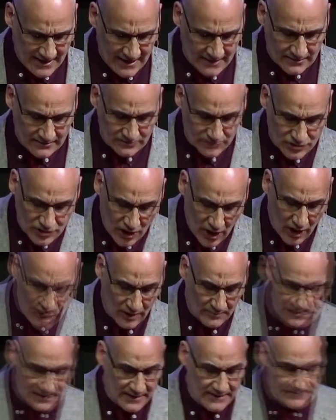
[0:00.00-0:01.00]
job
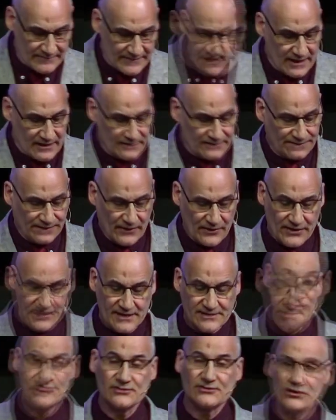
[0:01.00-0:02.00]
for this.
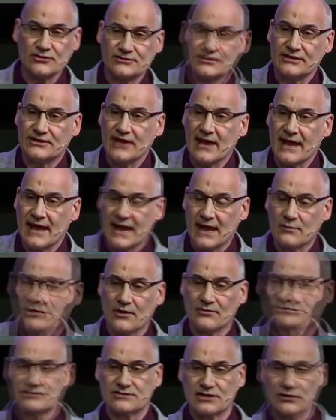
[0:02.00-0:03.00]
And so today I
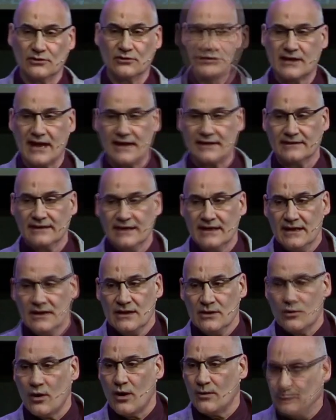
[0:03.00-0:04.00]
want to look at
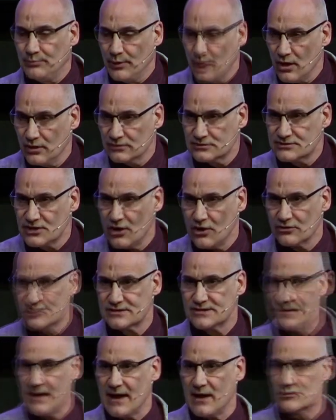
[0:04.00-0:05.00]
what Paul talks
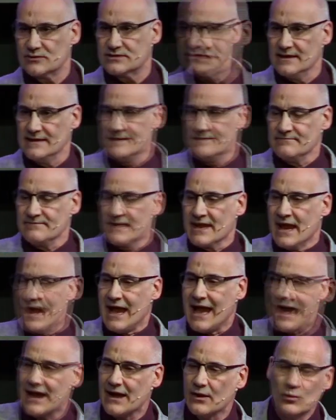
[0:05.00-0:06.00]
about,
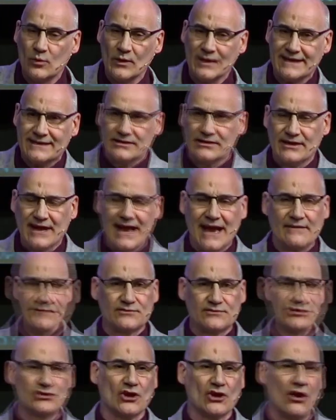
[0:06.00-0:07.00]
how we can have
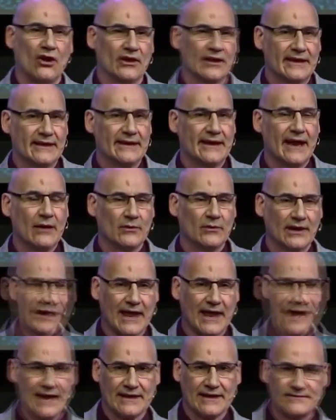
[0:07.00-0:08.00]
joy in our
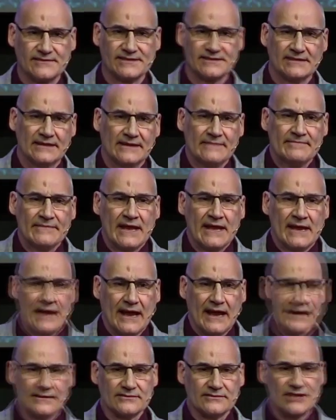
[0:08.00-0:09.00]
lives.
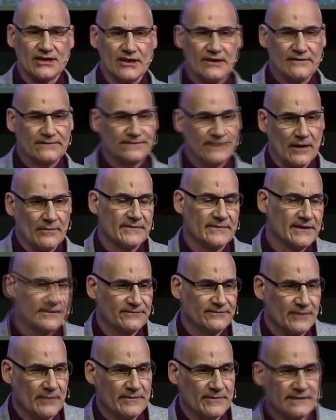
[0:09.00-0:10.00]
And from
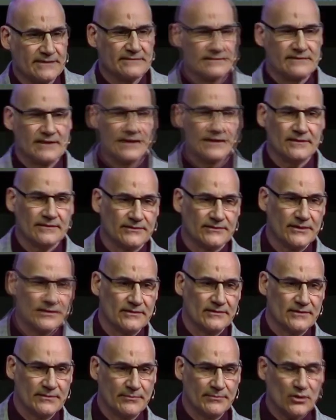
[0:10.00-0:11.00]

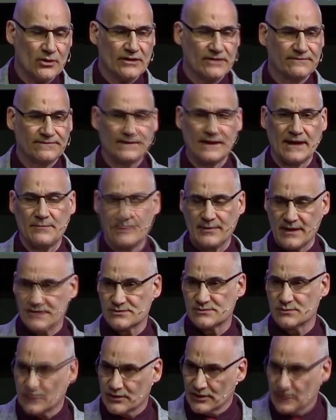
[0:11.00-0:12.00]
the book of Philippians, we're
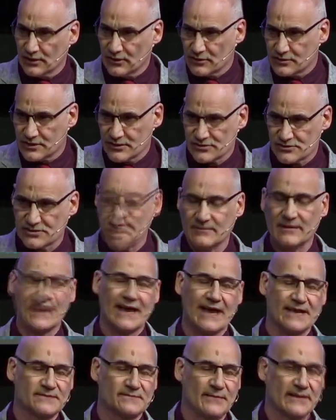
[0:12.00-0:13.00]
going to look at some of the
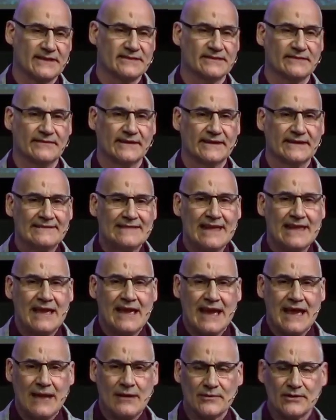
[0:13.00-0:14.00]
aspects of it.
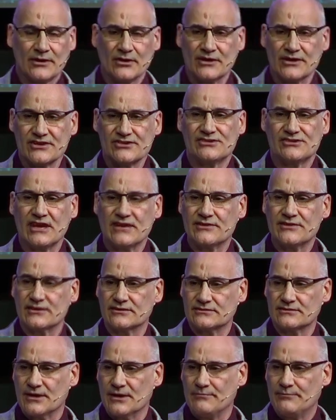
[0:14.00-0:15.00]
And we're going to see
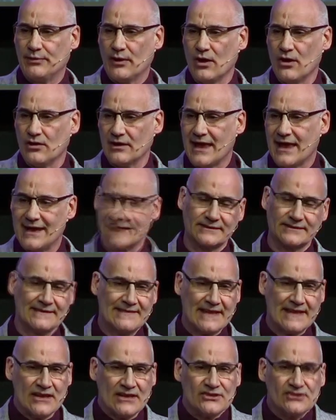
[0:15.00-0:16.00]
that Paul had
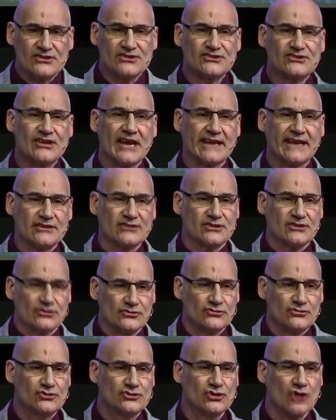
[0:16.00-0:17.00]
six
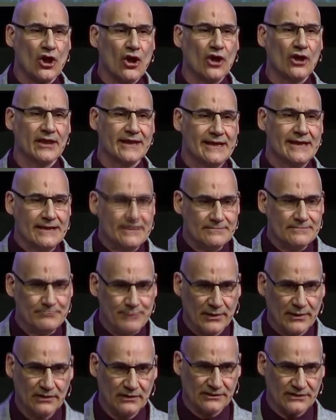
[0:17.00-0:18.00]
joy
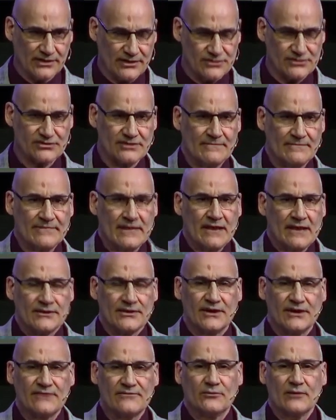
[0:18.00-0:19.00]
builders, that
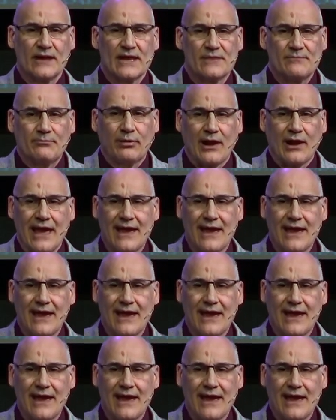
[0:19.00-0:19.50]
if we apply